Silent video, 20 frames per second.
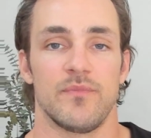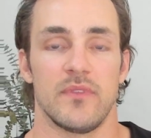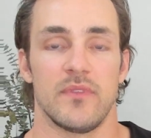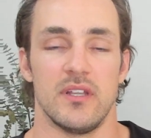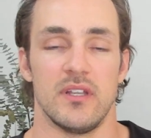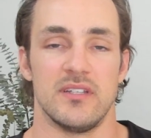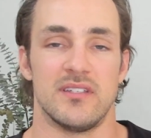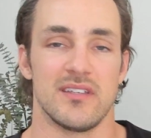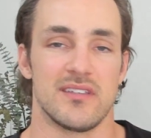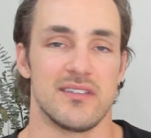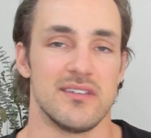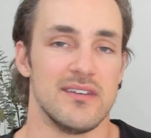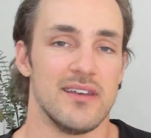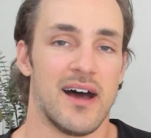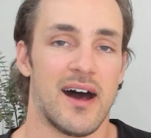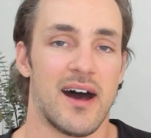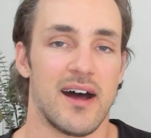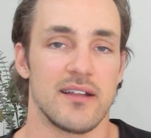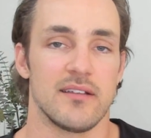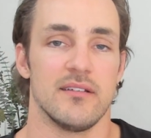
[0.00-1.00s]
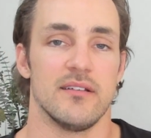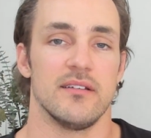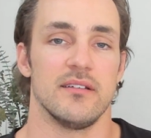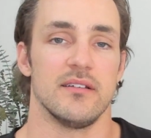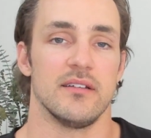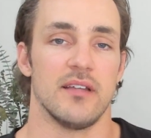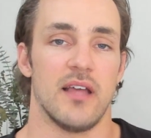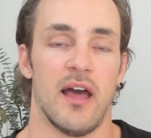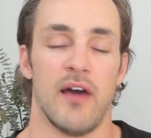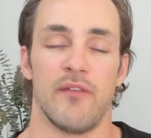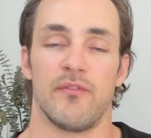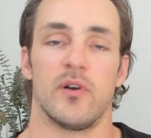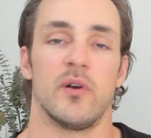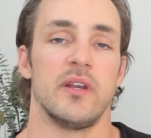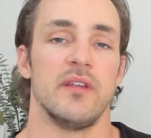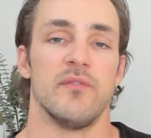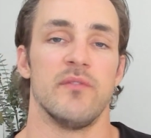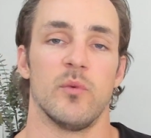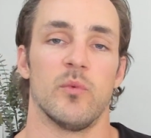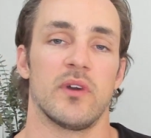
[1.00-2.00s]
does not ever
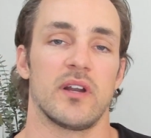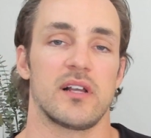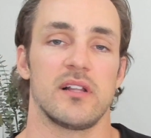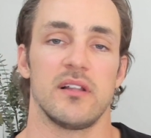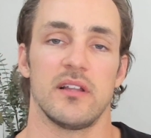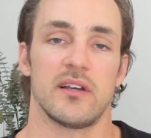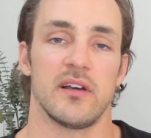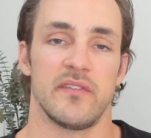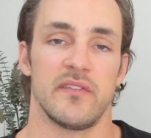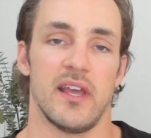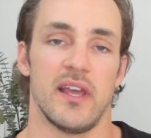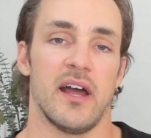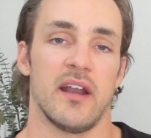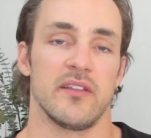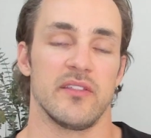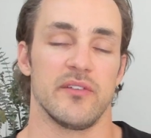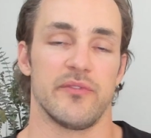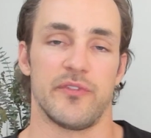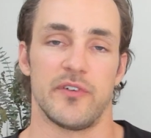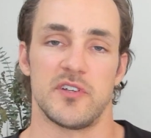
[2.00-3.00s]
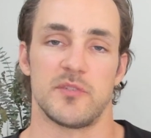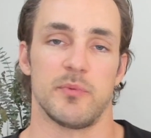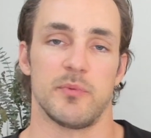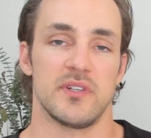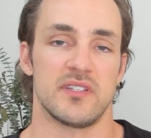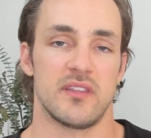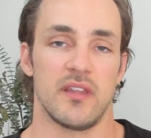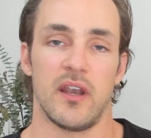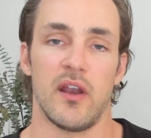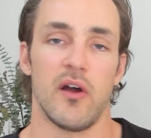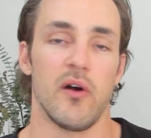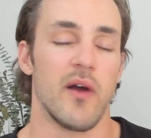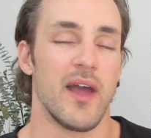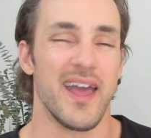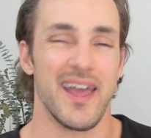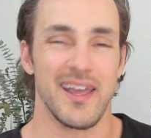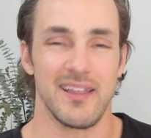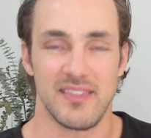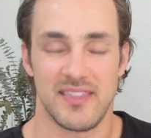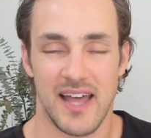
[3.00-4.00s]
even want to click on the ad in the first place. And they know,
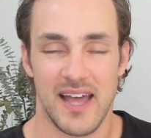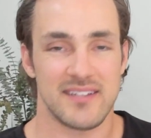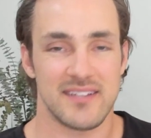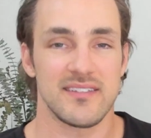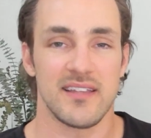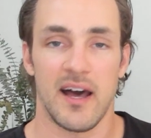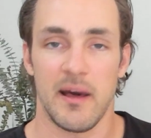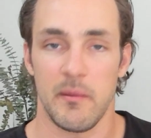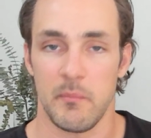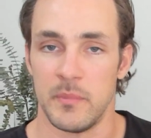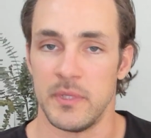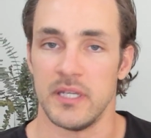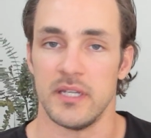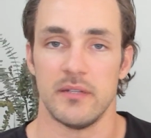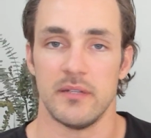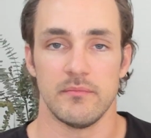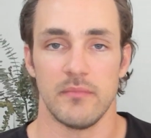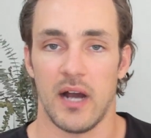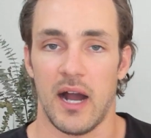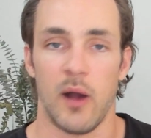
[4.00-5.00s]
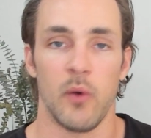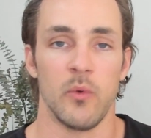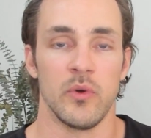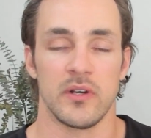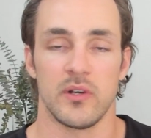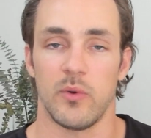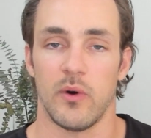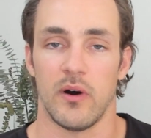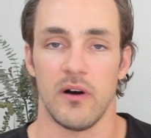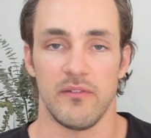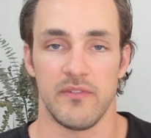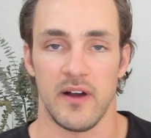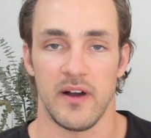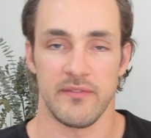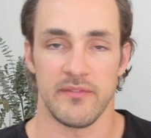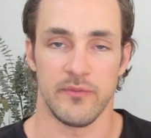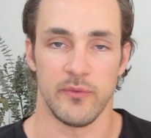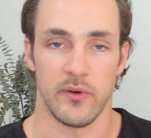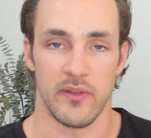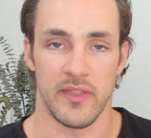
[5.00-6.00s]
hey, that's not me. I wouldn't qualify
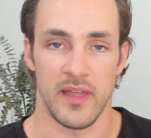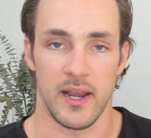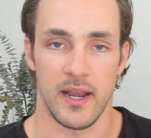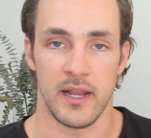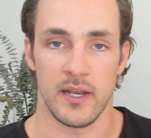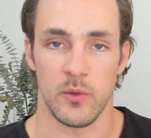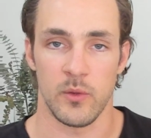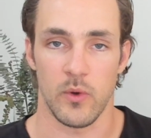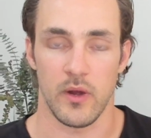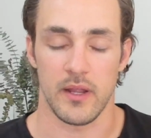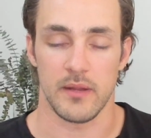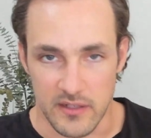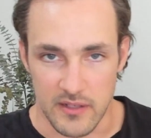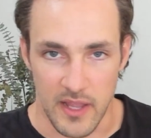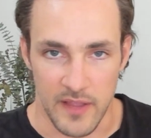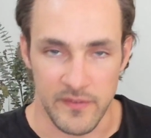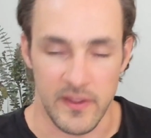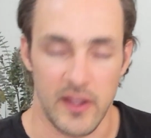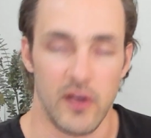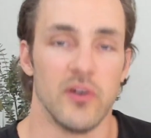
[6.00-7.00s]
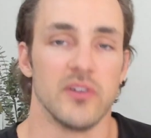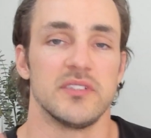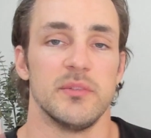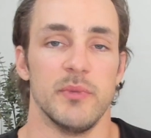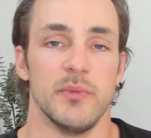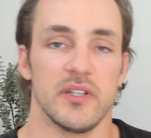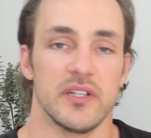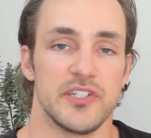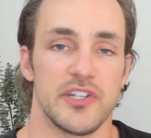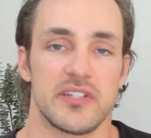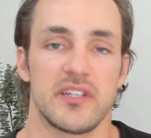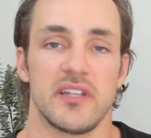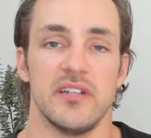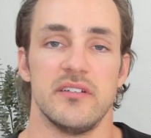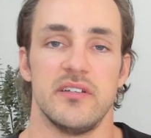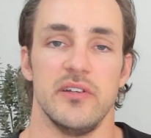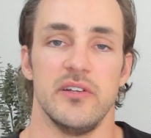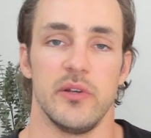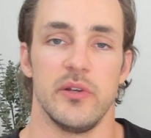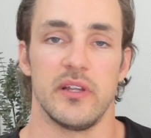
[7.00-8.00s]
for that anyway. And they ultimately just
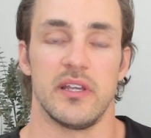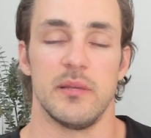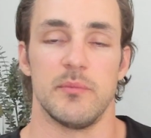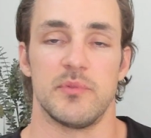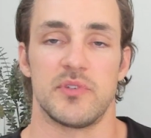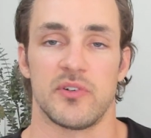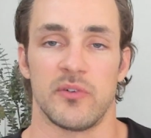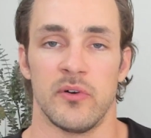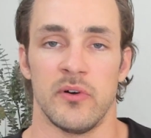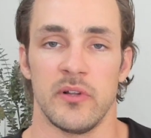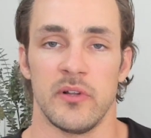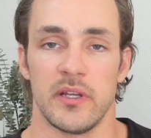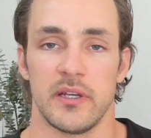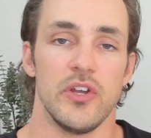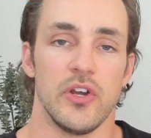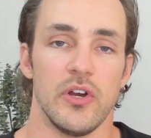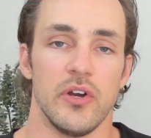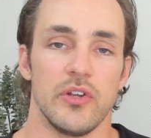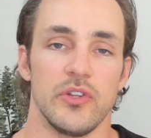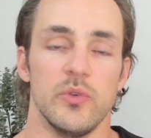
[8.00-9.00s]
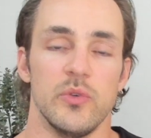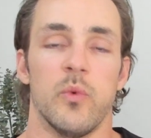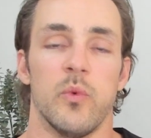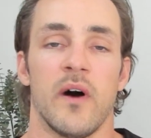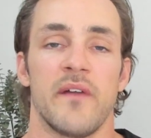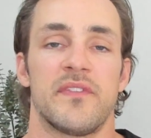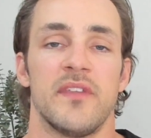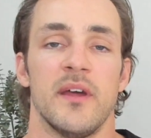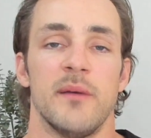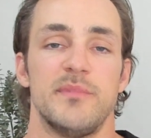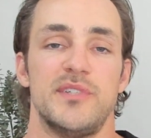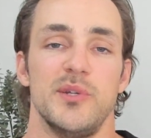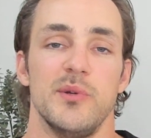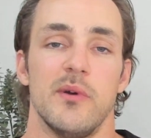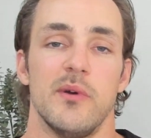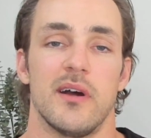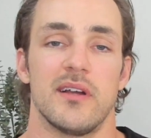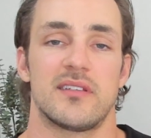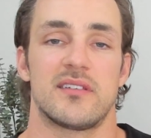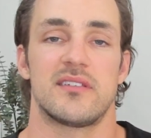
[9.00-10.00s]
continue to keep scrolling. You want them
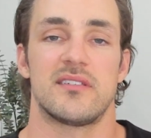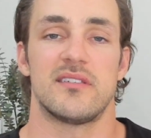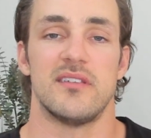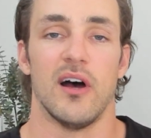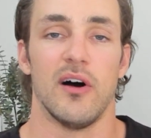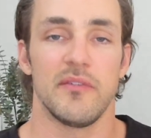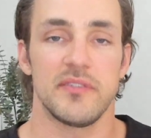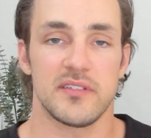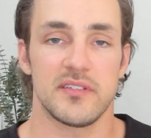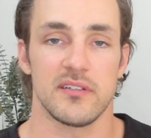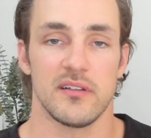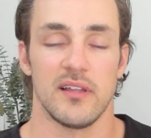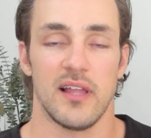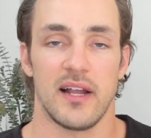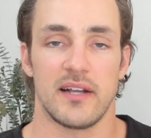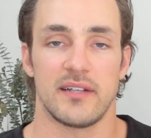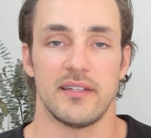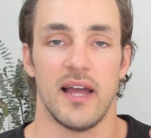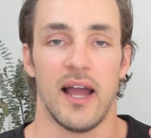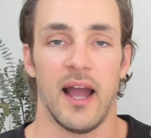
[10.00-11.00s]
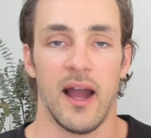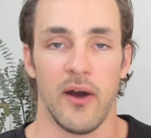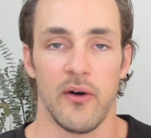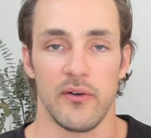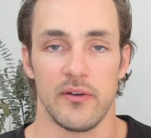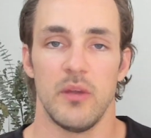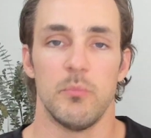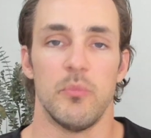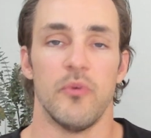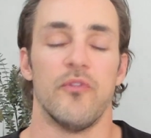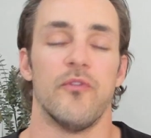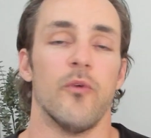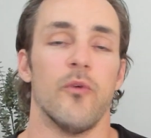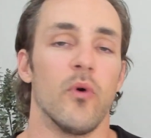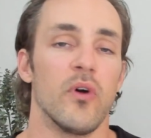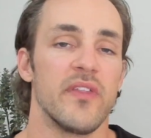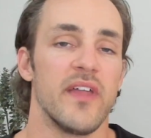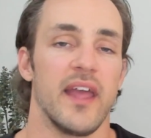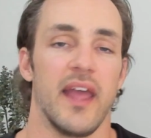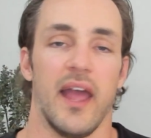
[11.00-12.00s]
to self-select out
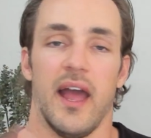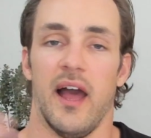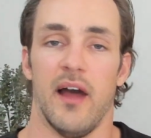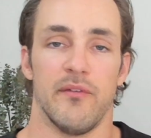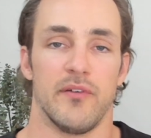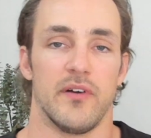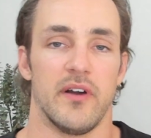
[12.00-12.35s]
before they ever